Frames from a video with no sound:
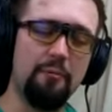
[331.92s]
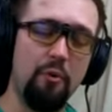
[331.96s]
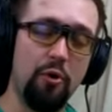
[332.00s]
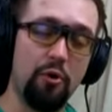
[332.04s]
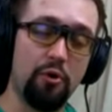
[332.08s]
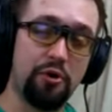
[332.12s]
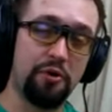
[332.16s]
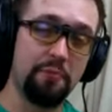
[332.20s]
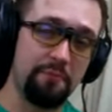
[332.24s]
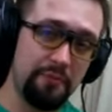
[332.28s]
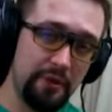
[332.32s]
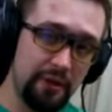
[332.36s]

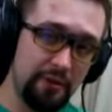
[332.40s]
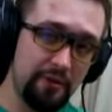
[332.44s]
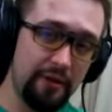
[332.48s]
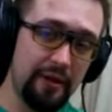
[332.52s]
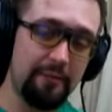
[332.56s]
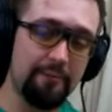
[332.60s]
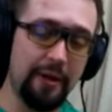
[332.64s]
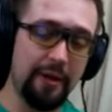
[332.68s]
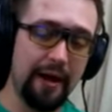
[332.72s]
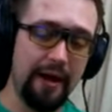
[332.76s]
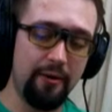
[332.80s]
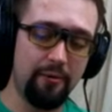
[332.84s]

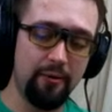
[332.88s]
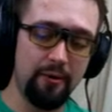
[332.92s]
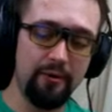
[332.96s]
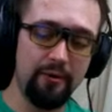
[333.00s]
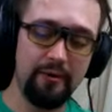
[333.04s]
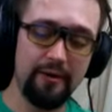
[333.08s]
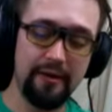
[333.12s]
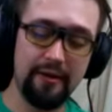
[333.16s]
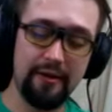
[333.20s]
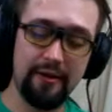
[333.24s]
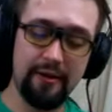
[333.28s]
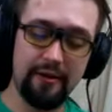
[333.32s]
computing
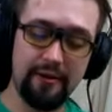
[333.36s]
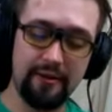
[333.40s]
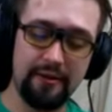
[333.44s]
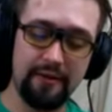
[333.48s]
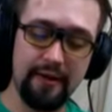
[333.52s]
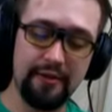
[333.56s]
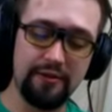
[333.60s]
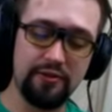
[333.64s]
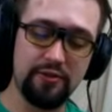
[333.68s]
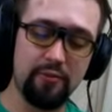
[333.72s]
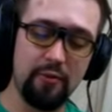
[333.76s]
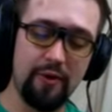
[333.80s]
power.
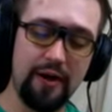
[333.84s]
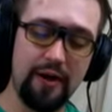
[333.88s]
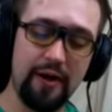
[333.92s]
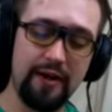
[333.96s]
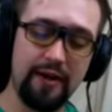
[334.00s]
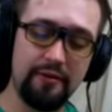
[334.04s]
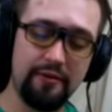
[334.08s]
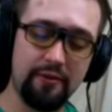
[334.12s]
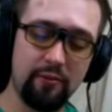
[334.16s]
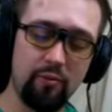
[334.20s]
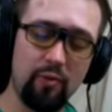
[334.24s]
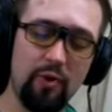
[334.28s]
That's
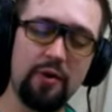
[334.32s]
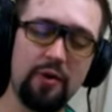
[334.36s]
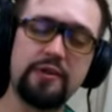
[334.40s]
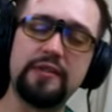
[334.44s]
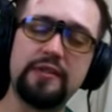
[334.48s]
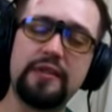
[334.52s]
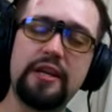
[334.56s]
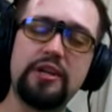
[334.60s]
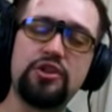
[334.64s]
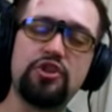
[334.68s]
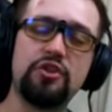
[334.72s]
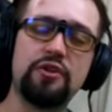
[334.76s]
why the
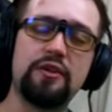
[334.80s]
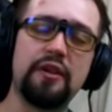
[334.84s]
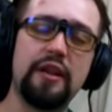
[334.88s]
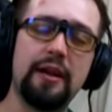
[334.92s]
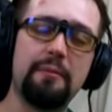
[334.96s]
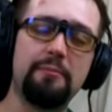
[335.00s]
workstation that